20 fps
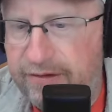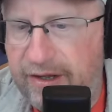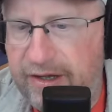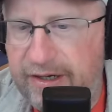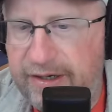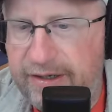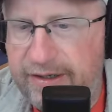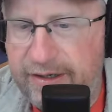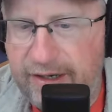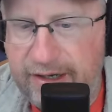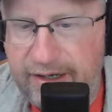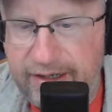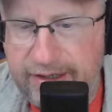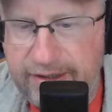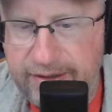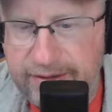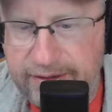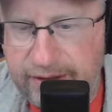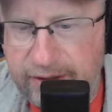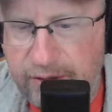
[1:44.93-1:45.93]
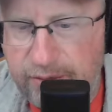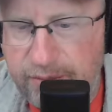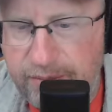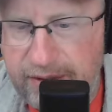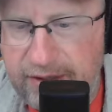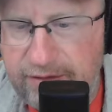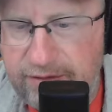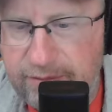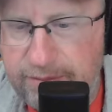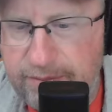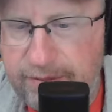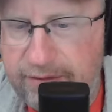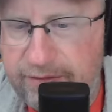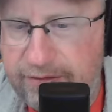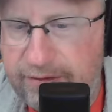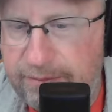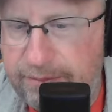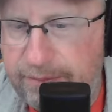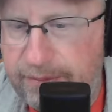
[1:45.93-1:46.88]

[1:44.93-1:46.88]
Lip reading: late at night. I don't mean to miss it,